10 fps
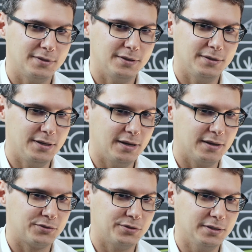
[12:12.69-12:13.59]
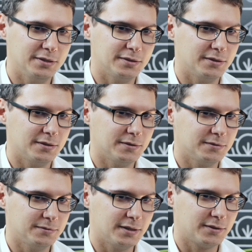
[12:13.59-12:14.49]
Yeah, actually,
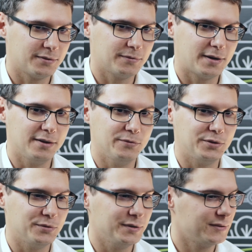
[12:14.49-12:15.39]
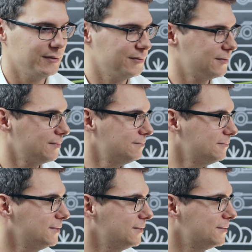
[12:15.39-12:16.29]
that's why V2X
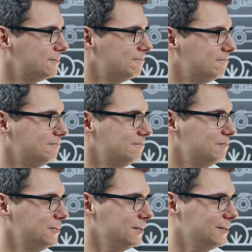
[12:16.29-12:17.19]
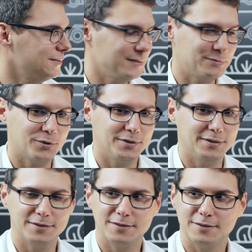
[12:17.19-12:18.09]
is being
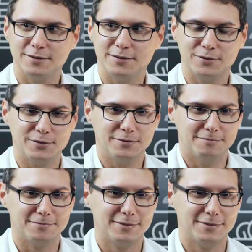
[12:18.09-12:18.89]
deployed in the city. So,